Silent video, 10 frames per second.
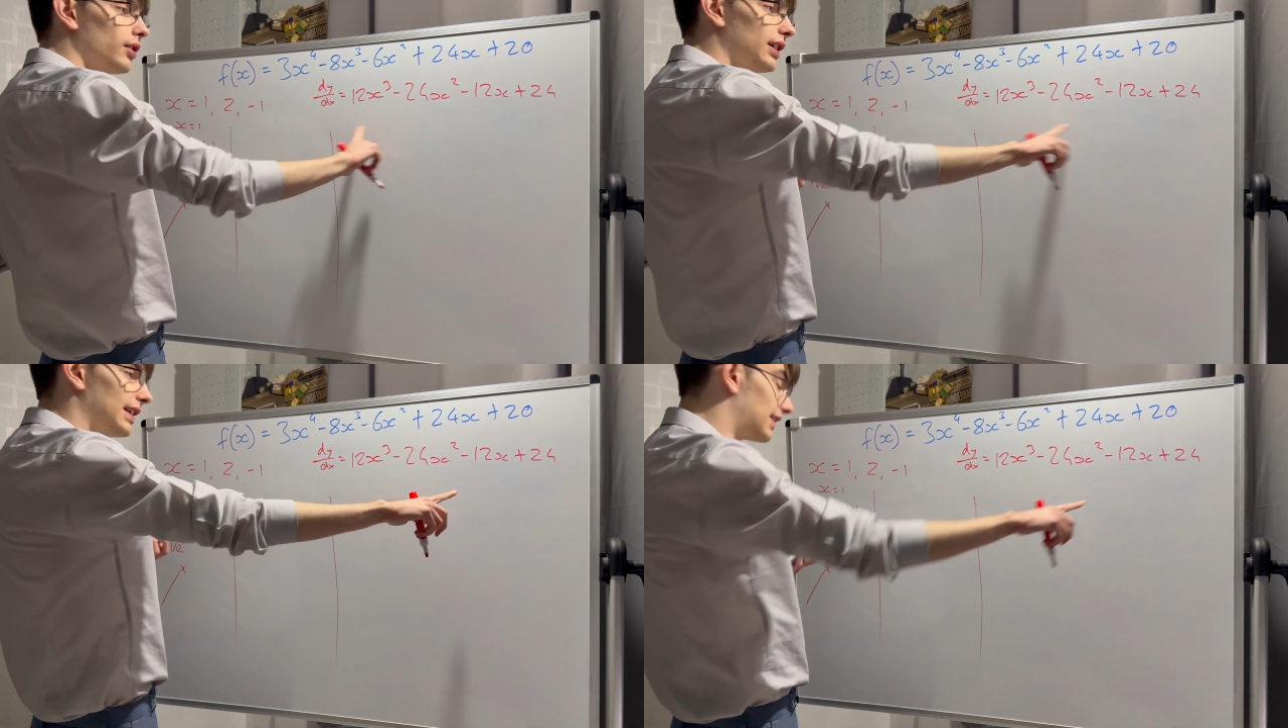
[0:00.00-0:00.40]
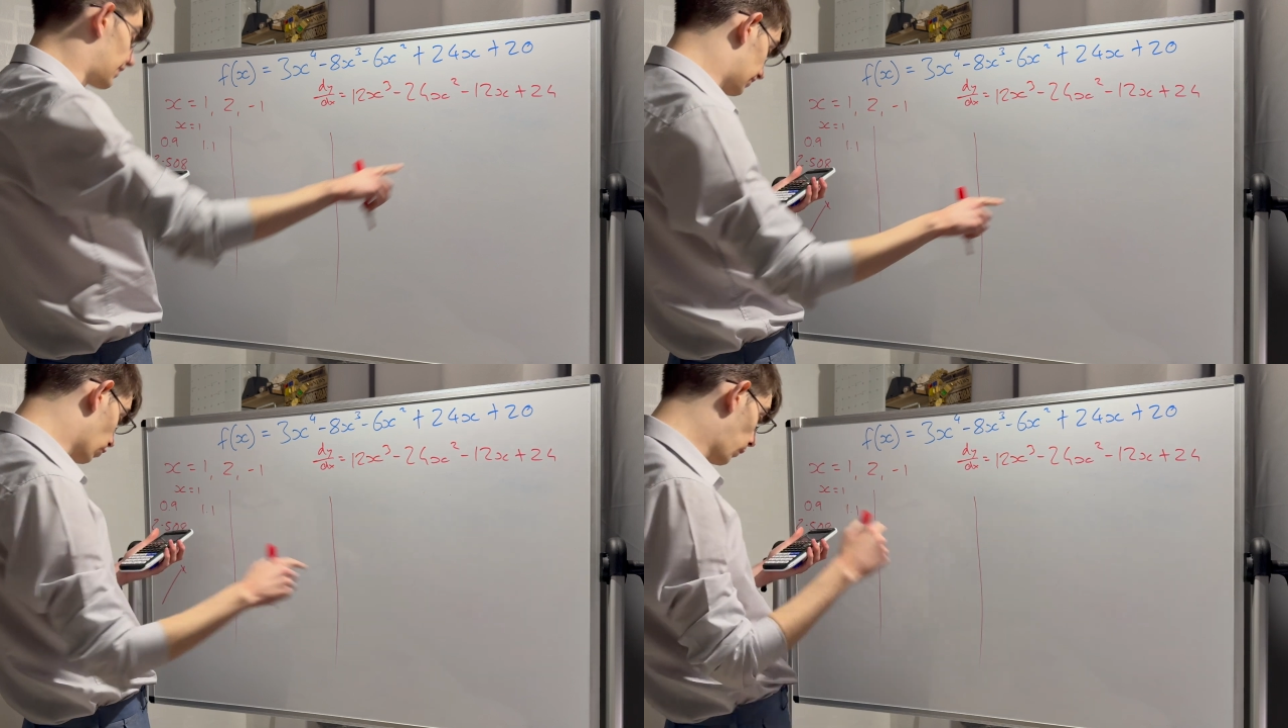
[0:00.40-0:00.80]
into
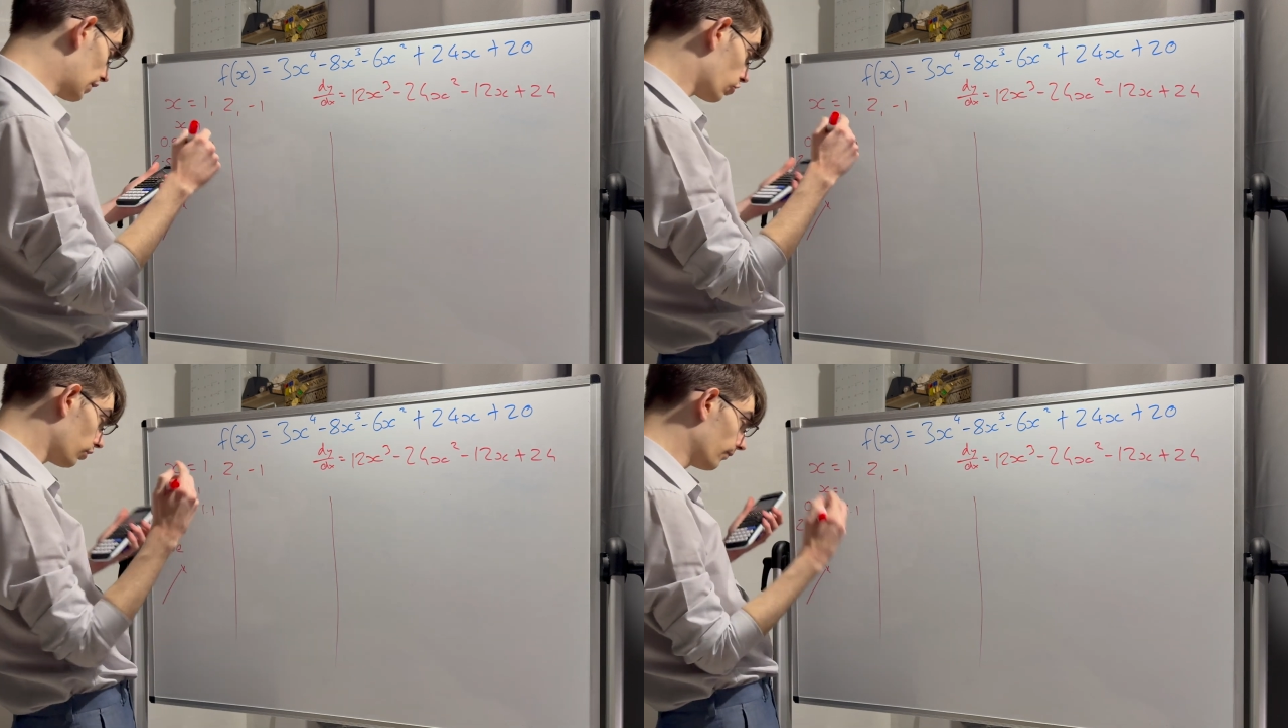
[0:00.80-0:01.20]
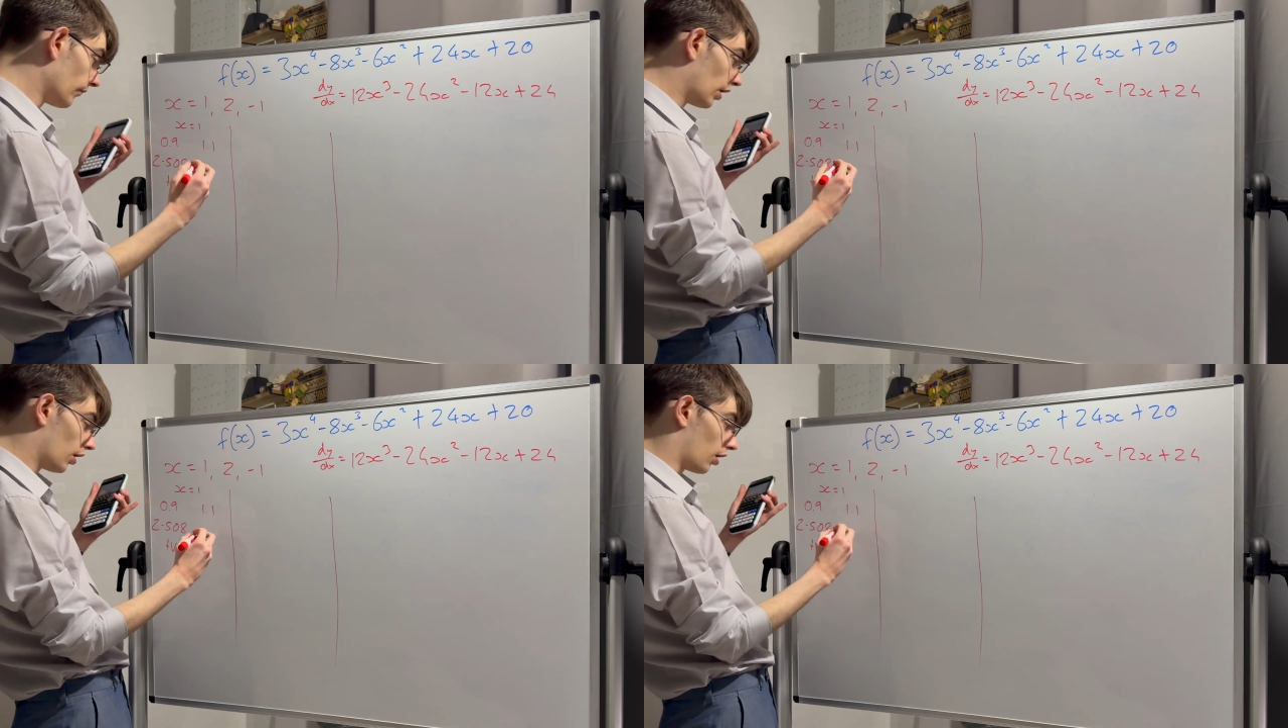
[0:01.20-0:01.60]
this equation,
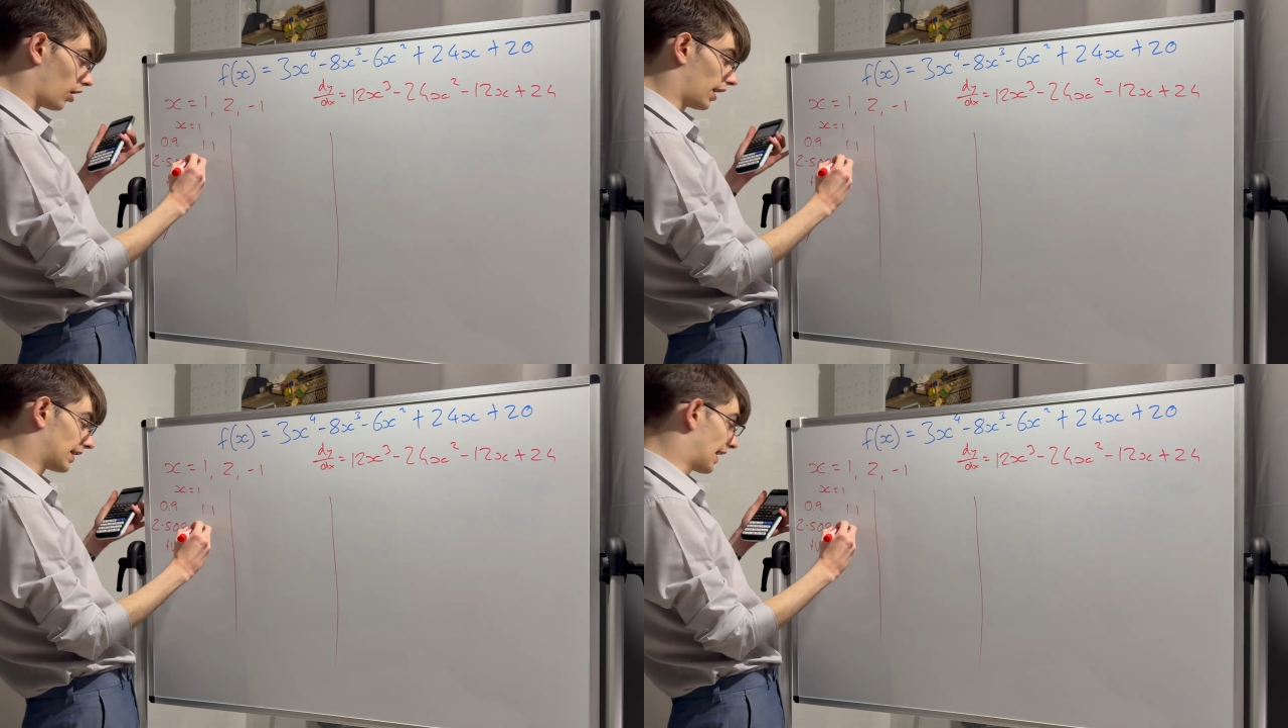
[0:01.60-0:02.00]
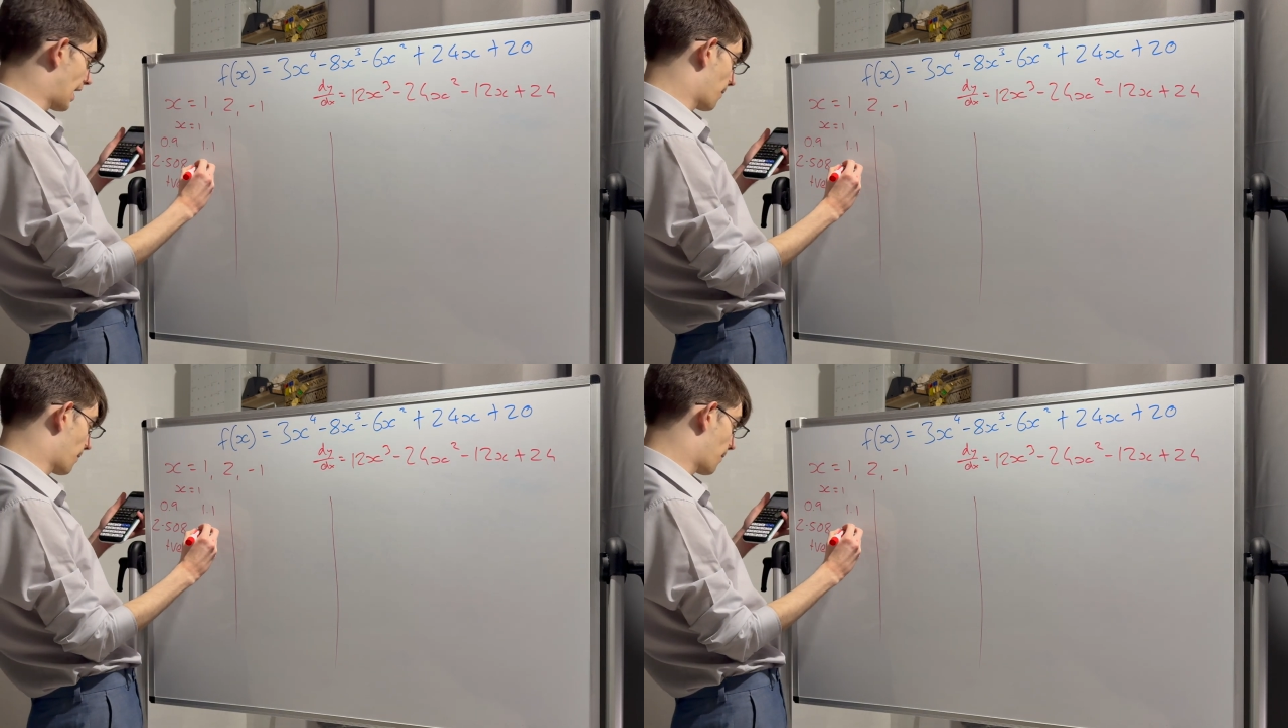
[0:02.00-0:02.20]
I get